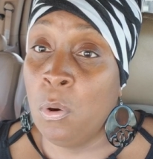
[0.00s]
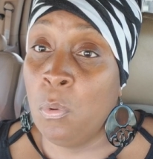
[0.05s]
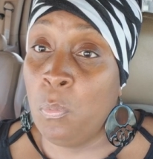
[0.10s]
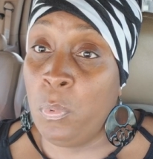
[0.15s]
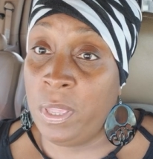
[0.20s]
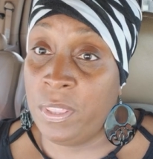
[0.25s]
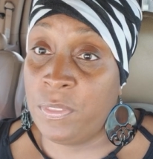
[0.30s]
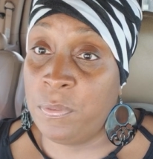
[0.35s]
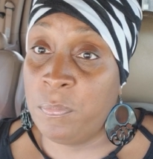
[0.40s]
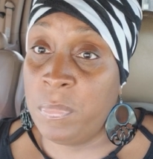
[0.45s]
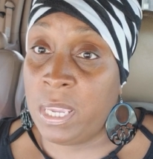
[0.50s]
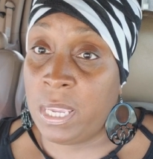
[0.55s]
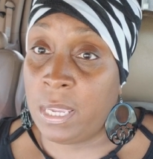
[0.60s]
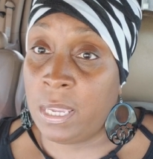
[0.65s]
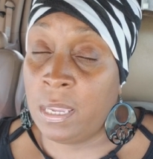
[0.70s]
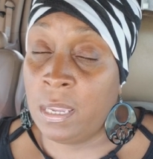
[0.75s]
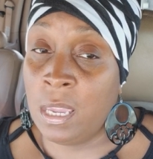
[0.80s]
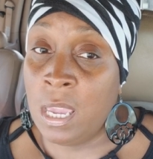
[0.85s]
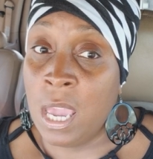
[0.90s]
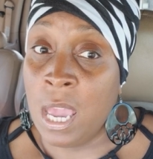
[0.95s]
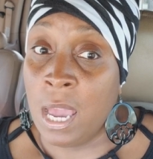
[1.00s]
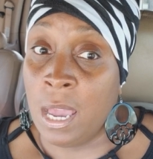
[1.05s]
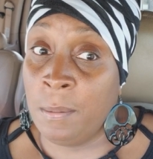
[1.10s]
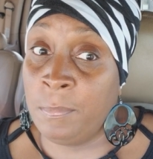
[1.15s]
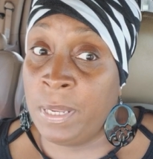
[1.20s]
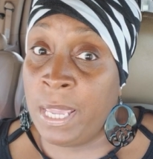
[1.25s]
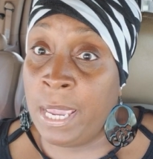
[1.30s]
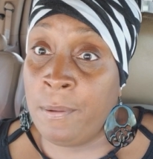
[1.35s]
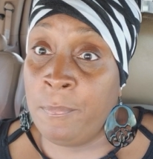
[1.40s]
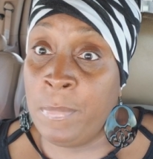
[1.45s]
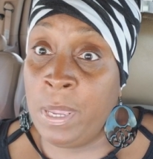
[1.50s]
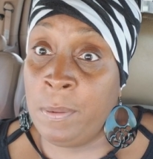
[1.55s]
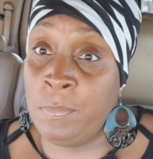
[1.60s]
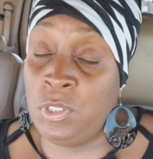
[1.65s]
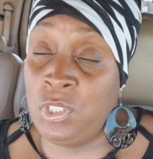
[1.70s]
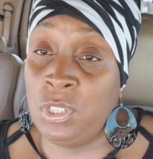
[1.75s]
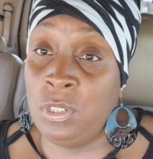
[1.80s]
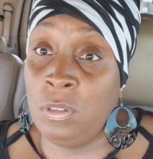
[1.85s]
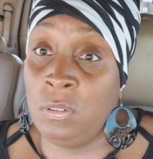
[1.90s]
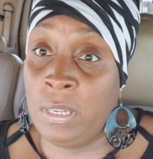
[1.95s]
with me. I'm like, maybe
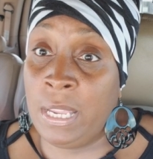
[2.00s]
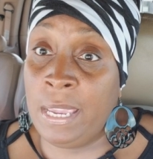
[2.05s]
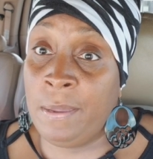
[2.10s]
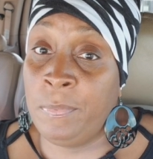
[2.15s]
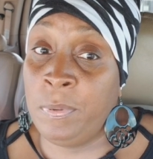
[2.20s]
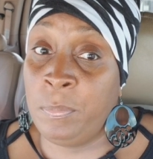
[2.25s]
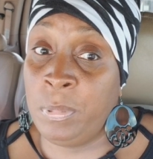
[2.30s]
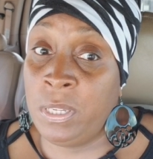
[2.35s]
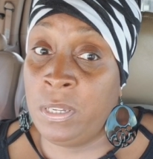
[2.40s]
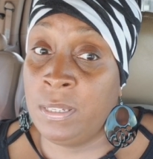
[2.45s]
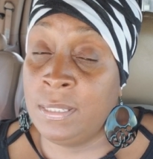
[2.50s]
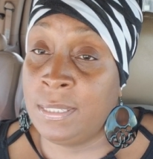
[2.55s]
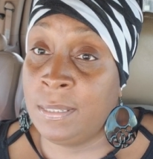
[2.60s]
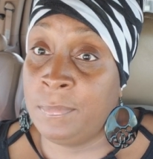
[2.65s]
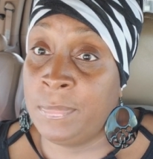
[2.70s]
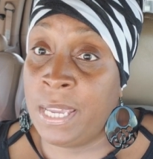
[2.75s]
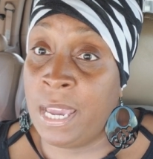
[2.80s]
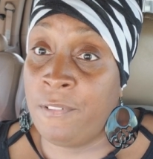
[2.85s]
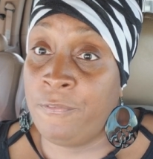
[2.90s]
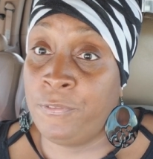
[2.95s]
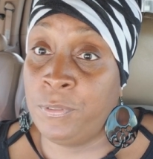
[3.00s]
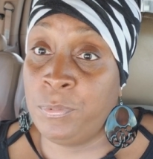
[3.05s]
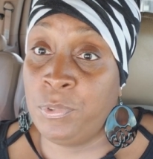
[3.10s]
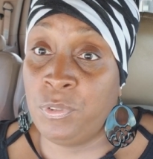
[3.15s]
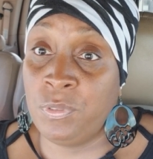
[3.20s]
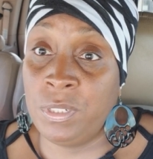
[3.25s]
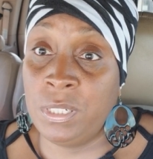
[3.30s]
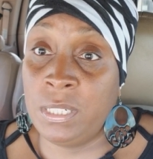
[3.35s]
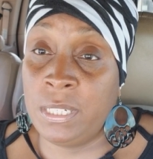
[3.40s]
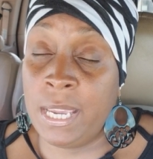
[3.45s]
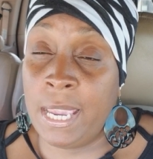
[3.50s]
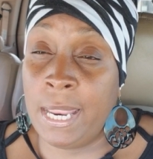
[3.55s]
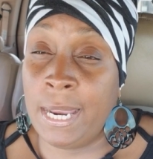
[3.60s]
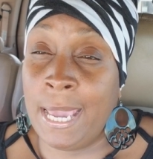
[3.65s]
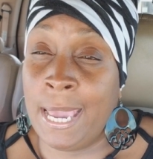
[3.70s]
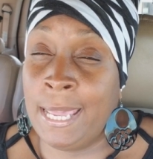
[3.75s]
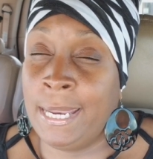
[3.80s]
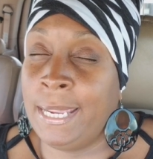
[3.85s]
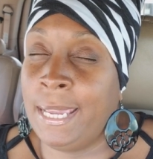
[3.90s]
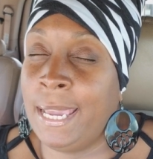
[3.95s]
she don't like me because I'm not from Trinidad.
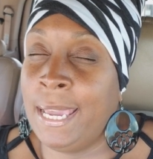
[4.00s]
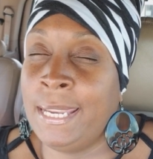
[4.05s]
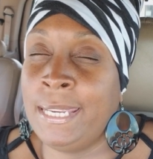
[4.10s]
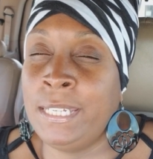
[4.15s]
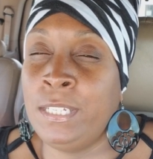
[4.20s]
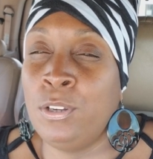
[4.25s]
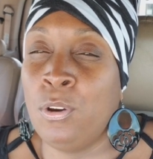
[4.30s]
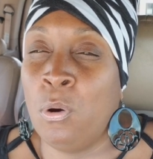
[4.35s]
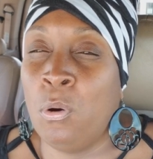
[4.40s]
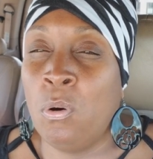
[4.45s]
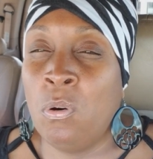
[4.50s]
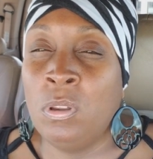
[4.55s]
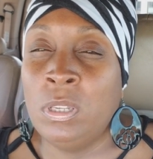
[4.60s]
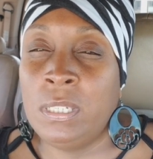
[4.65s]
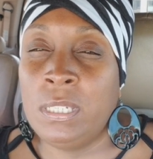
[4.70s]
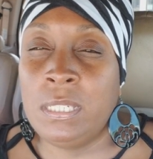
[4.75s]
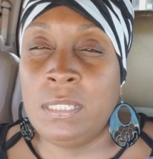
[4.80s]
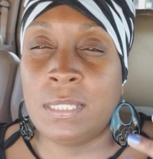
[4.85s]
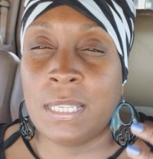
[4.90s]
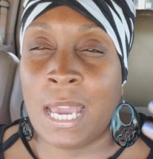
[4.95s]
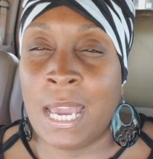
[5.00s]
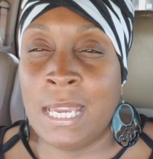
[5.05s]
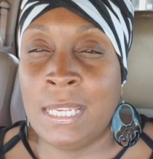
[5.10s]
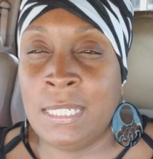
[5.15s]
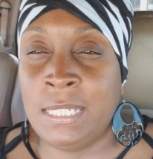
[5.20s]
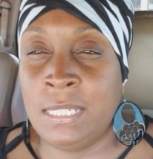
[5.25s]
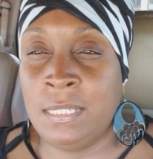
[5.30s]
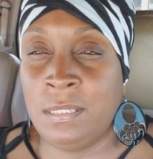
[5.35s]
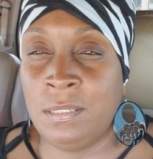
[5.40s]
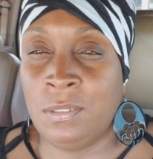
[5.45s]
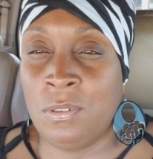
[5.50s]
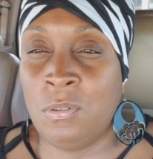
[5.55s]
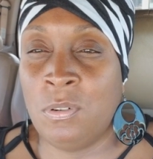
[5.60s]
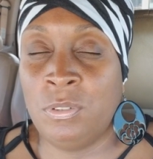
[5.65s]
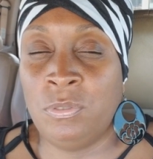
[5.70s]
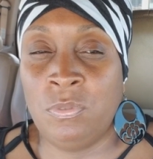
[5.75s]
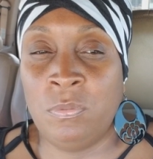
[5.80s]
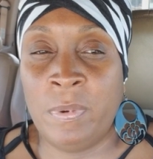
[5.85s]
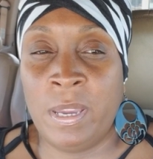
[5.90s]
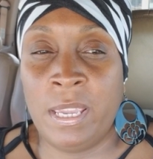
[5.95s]
I, I didn't know. All of these ideas is
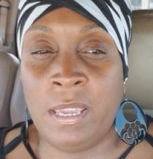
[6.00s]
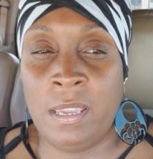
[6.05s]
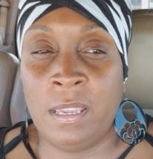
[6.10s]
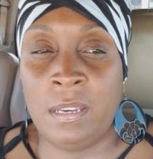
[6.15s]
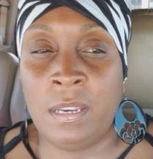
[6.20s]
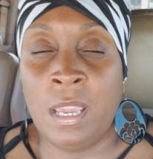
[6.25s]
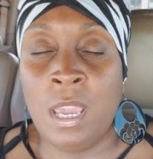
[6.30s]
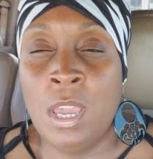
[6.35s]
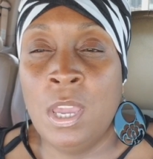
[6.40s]
going through my head.